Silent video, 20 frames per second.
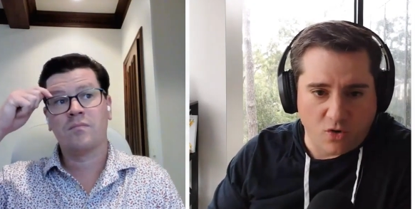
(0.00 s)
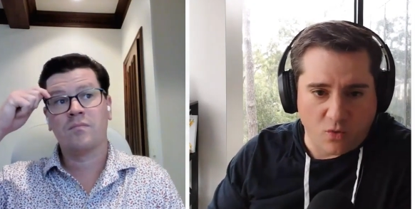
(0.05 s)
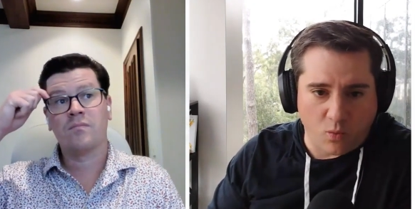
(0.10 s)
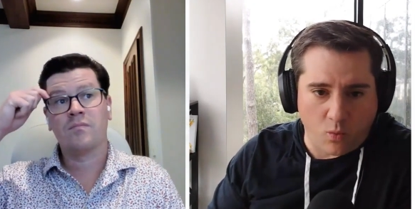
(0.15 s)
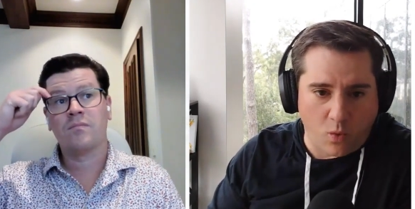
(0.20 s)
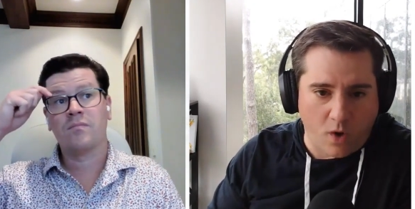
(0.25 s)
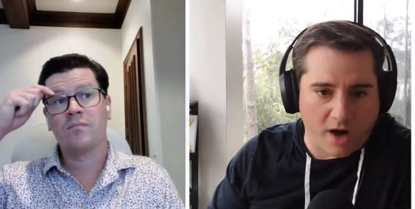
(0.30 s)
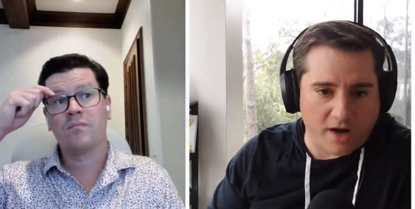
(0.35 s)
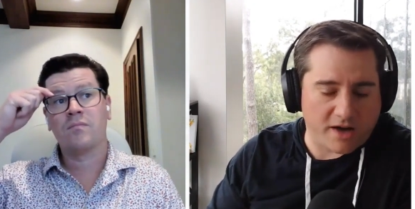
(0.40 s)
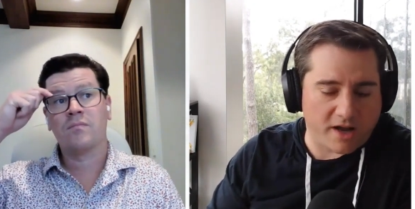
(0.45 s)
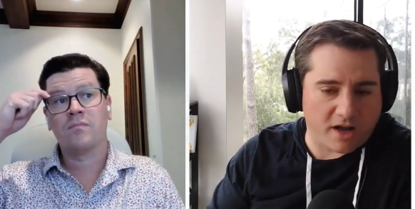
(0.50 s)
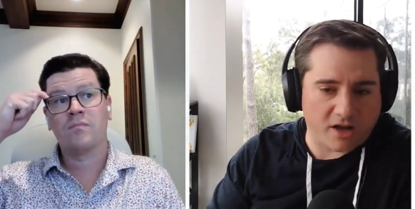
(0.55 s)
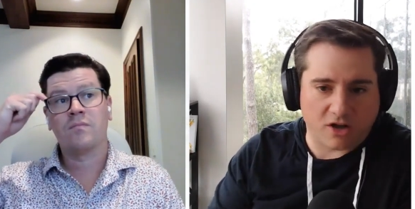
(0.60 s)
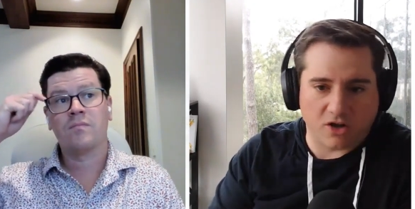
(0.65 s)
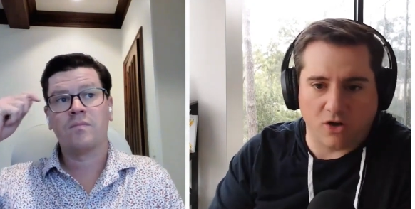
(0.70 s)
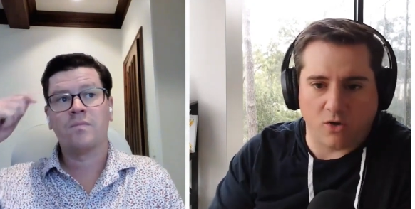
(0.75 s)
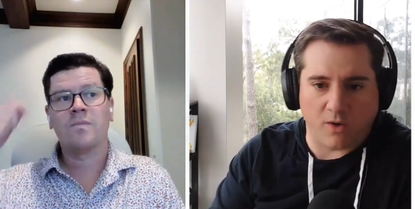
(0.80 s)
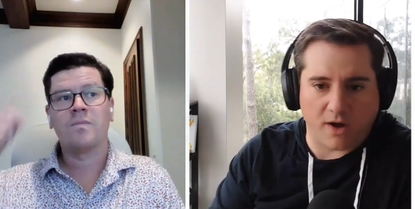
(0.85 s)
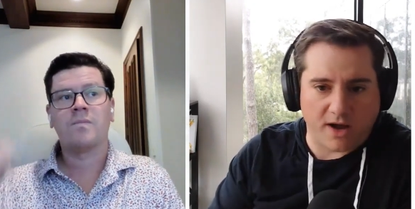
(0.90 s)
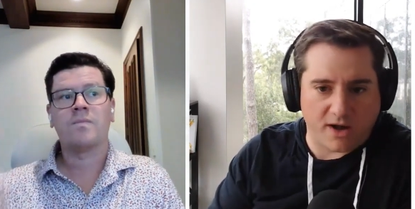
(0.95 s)
Speaker 1: why not
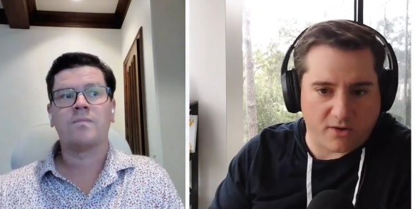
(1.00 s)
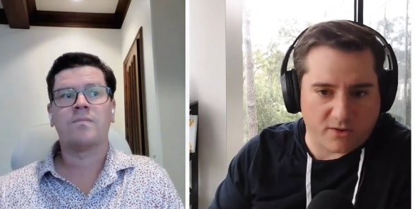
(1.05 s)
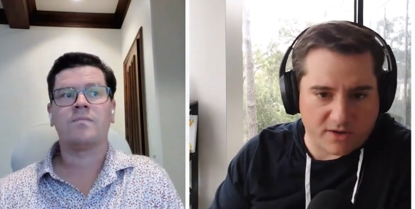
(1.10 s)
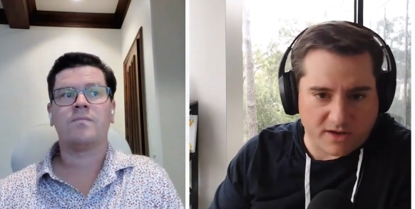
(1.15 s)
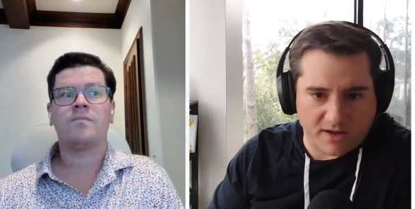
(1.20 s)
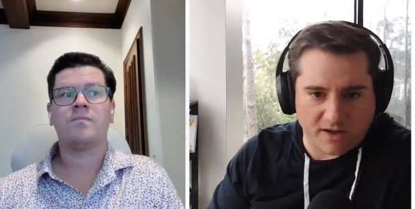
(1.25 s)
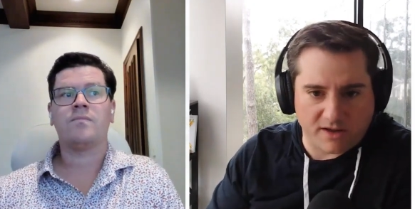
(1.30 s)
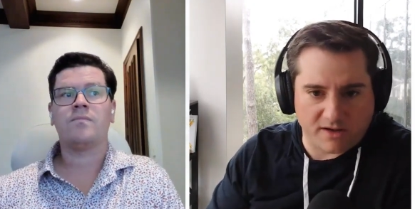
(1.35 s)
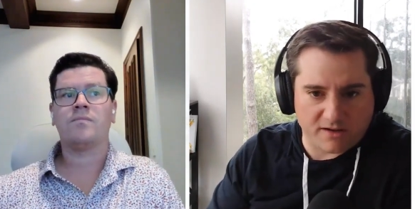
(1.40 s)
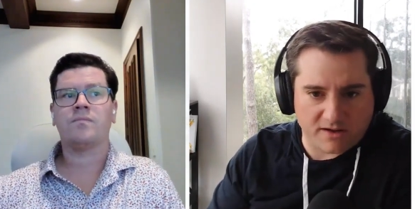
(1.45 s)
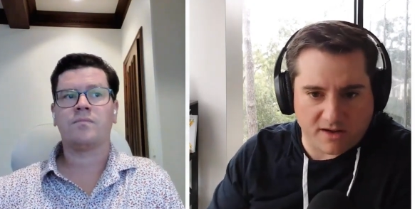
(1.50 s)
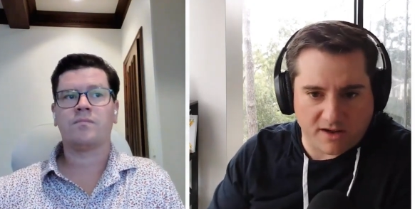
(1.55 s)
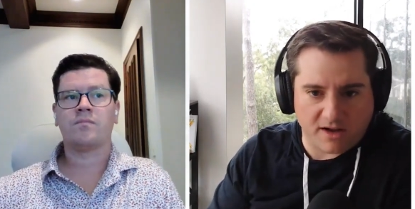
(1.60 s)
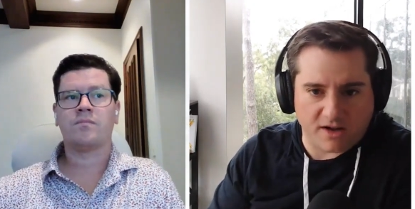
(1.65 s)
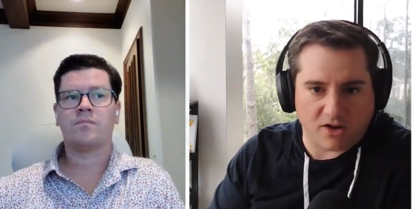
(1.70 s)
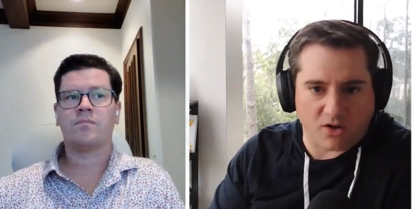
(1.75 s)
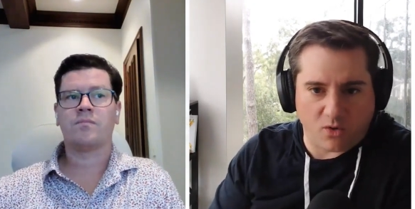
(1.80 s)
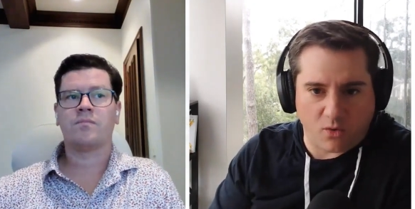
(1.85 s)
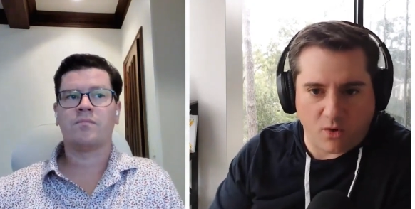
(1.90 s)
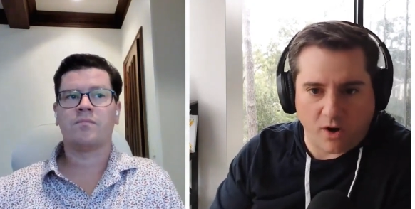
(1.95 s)
go out and
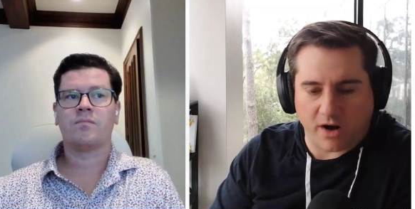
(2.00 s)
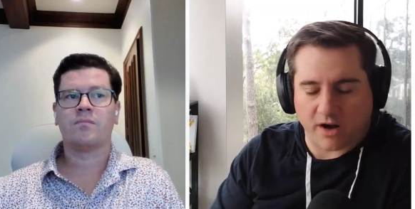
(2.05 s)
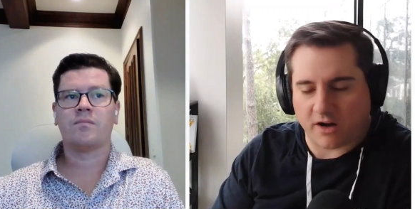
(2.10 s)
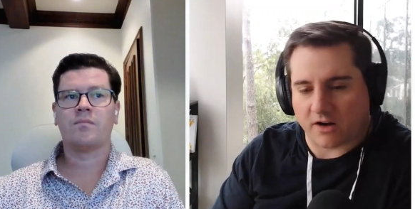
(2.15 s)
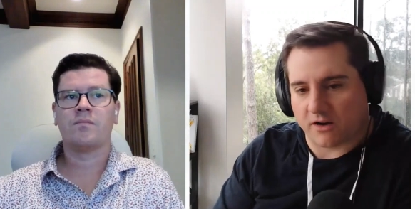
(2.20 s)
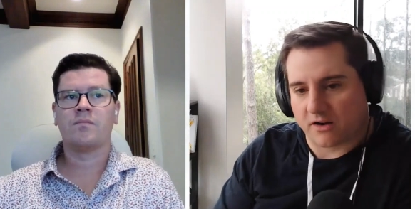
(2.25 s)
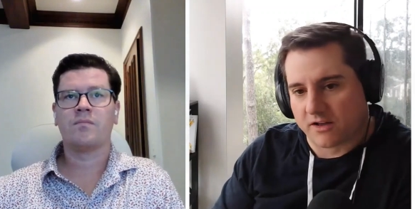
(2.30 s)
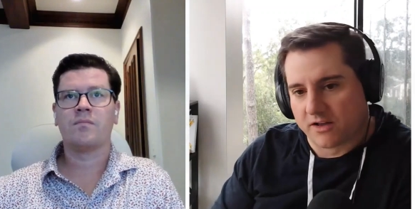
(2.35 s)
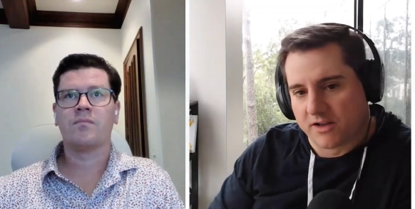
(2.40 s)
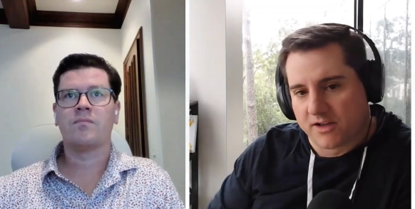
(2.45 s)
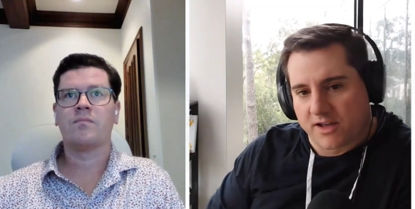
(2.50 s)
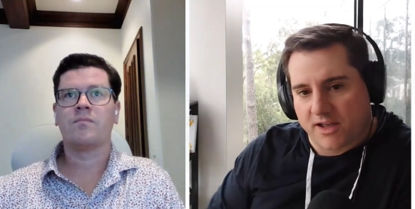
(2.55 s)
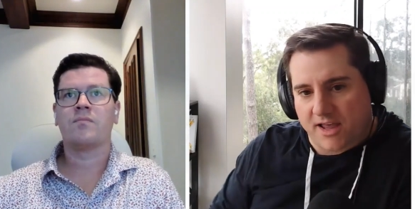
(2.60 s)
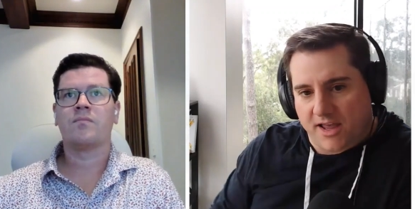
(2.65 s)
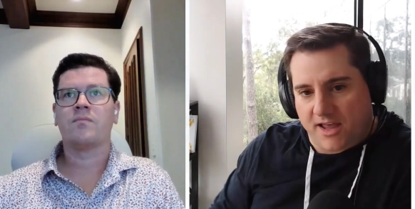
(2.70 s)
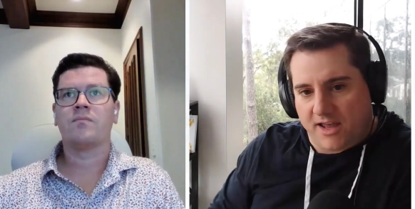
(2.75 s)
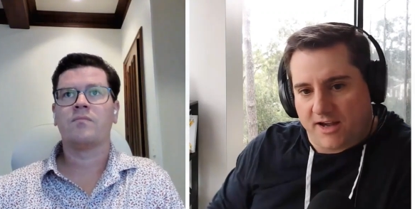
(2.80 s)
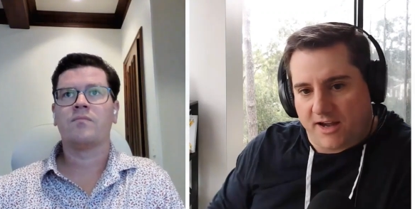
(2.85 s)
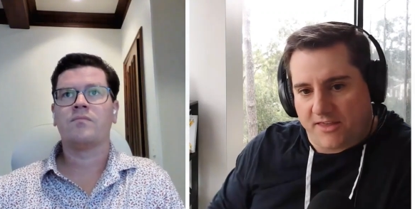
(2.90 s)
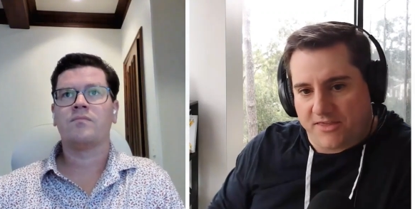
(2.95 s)
and acquire?
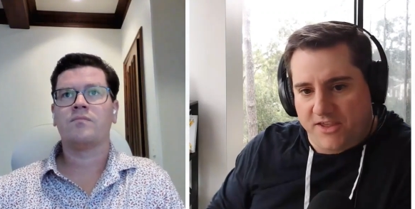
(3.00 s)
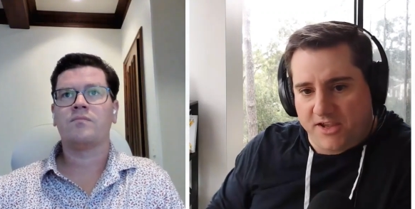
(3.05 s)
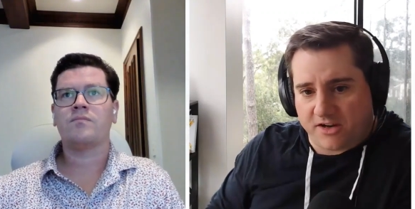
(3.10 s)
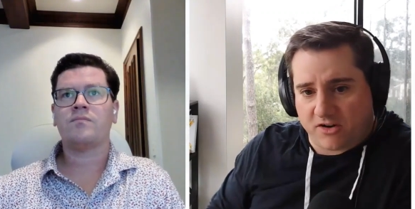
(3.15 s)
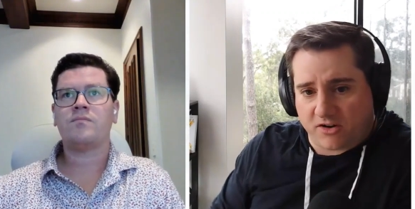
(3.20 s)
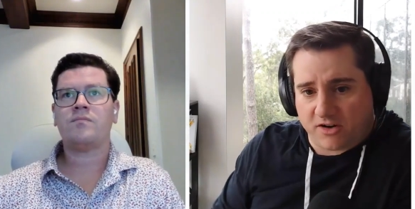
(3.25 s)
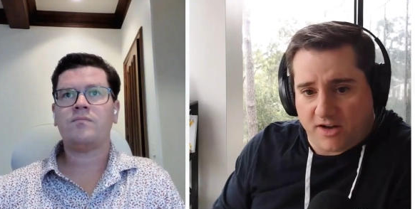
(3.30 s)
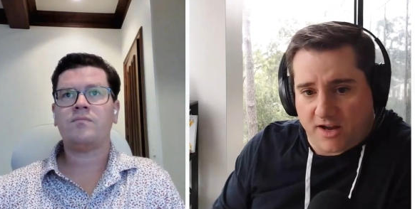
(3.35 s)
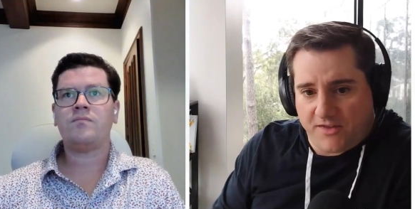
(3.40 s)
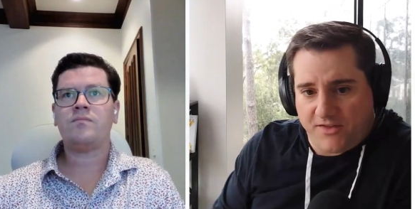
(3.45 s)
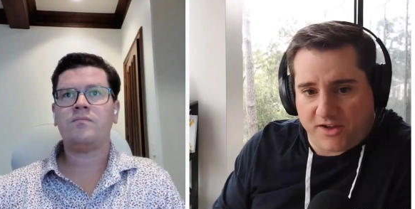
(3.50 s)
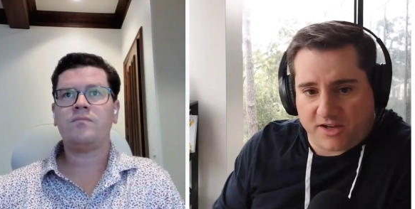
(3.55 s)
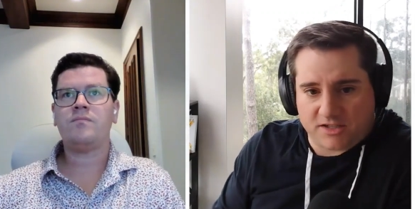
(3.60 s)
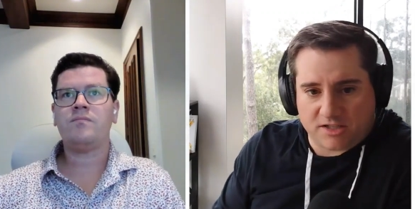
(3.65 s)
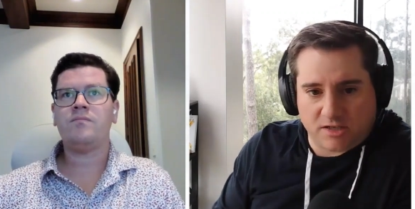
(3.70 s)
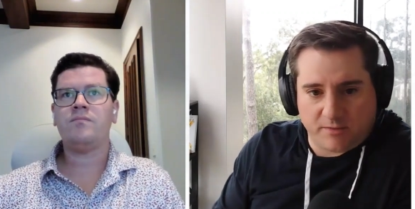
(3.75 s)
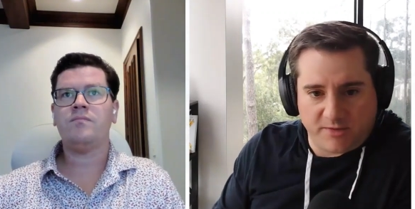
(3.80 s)
And I think you're gonna I think it's gonna